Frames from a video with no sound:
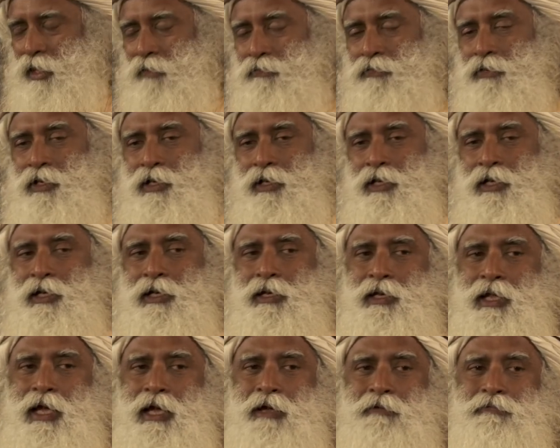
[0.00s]
definitely
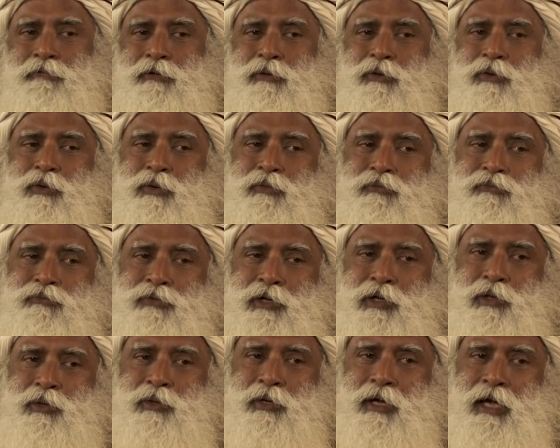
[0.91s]
life look…
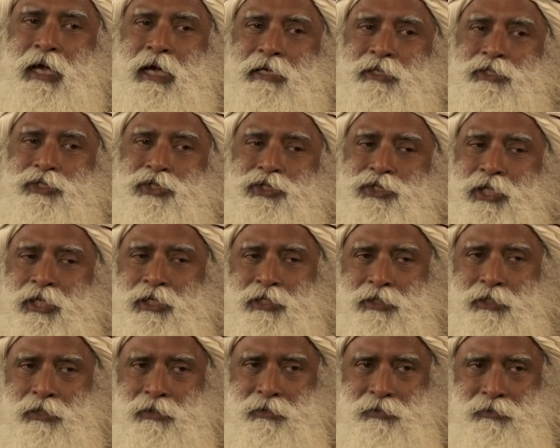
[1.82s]
will look
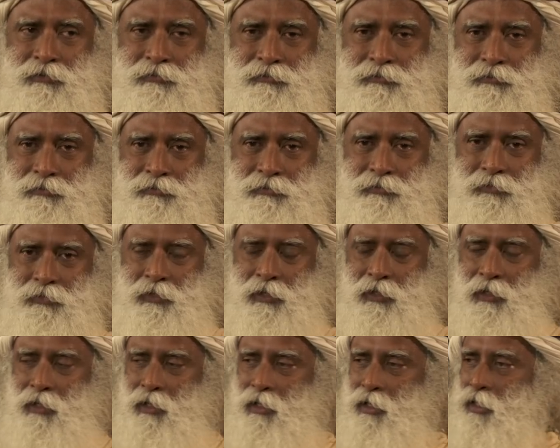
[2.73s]
accidental
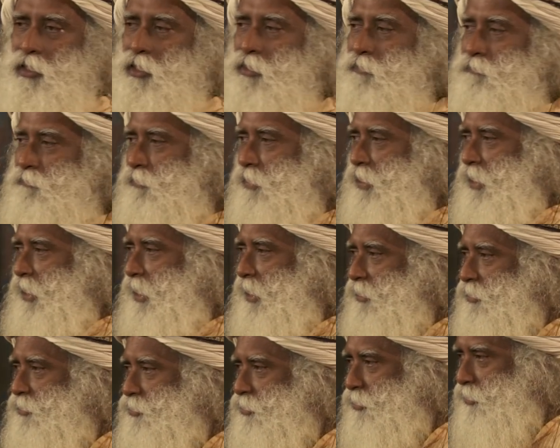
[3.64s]
if the
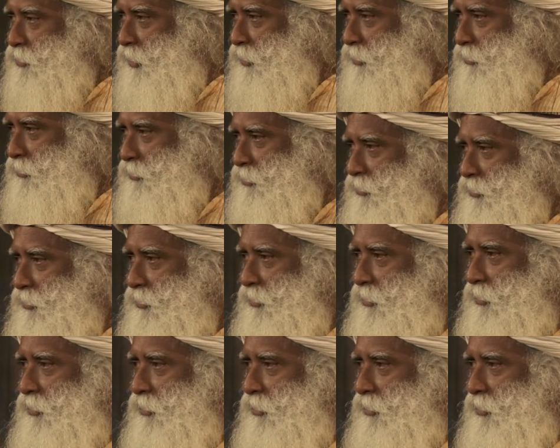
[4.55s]
accident,